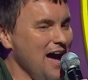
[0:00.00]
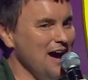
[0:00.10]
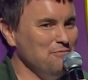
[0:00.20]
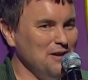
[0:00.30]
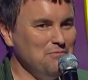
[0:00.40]

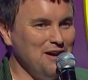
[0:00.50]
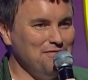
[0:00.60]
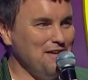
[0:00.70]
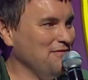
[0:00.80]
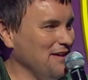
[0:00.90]
One of my
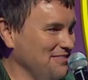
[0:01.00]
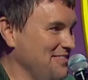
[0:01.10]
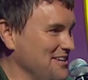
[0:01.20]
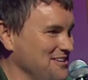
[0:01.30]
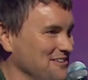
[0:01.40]
favourite...
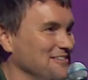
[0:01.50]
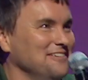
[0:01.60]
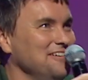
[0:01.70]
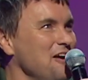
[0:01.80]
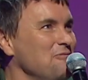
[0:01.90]
Thank you.
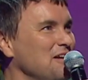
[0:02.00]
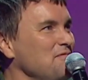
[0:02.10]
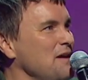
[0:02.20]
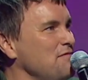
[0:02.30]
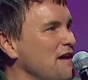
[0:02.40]
One of
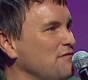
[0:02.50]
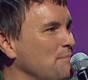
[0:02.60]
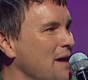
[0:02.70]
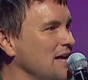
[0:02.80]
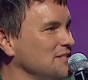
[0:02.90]
my favourite
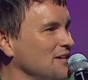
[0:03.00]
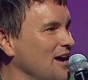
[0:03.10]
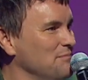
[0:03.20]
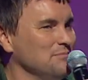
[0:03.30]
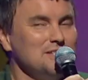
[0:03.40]

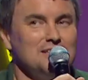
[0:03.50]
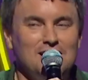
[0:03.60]
pastimes